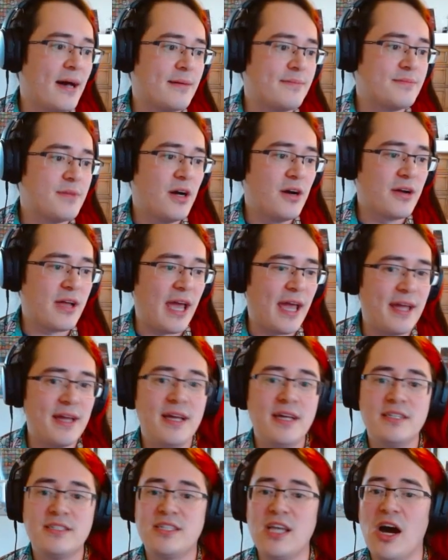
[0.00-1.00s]
Okay,
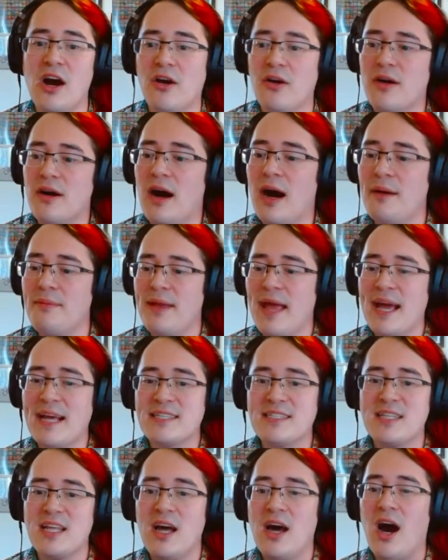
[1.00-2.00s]
so up
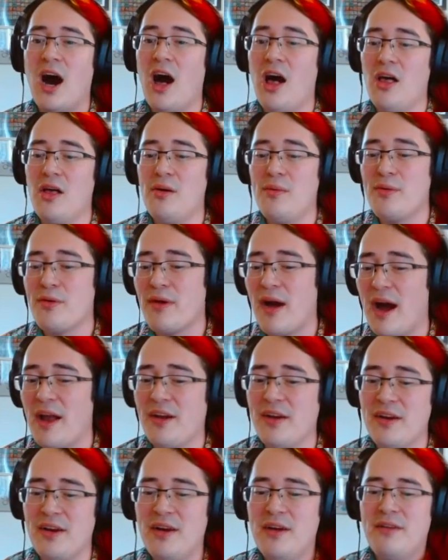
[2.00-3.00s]
next, Hollow
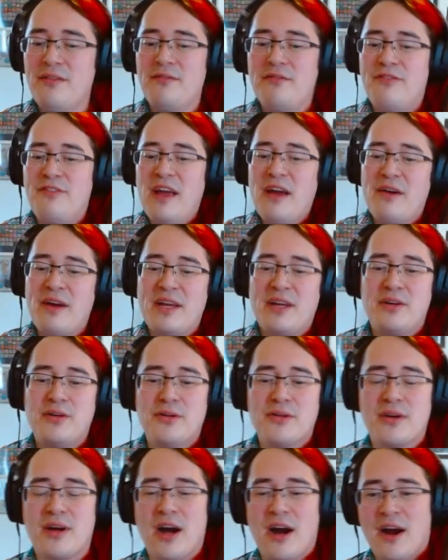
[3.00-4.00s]
Marauder. Very
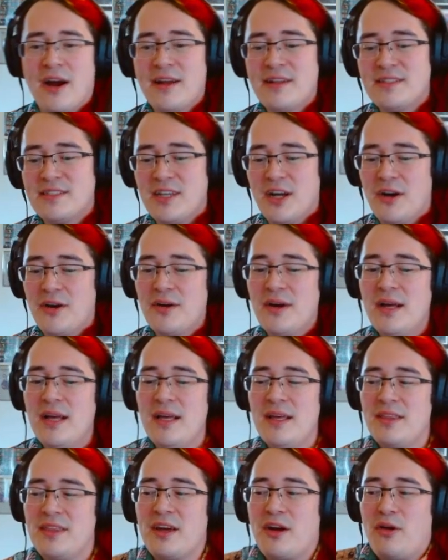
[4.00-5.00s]
cool card. So
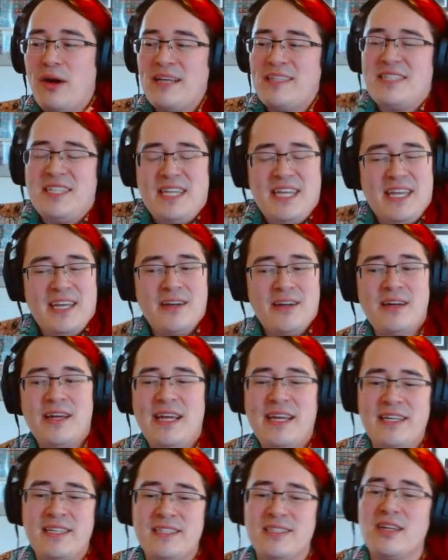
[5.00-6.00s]
the question here
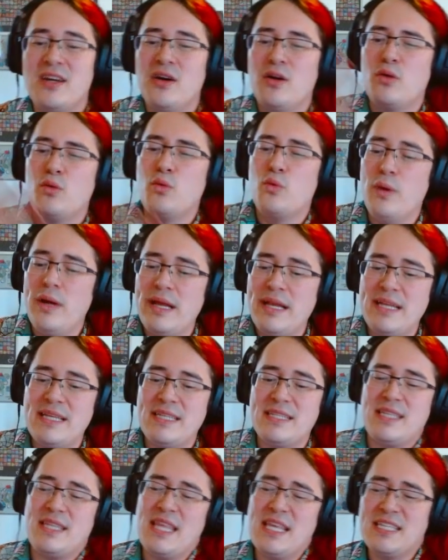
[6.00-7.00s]
is, when
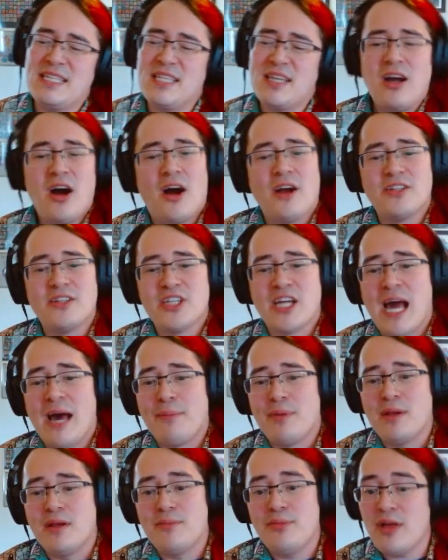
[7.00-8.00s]
is this a card you're
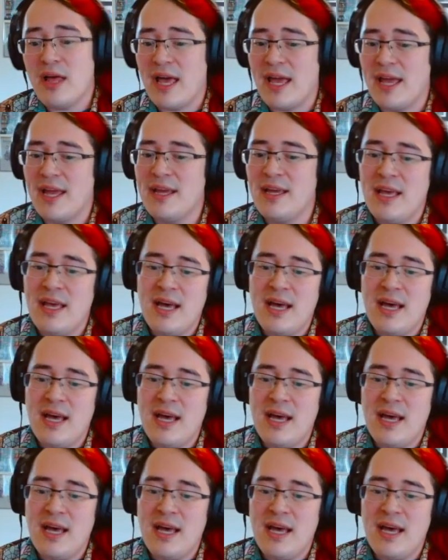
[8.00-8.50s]
happy to play?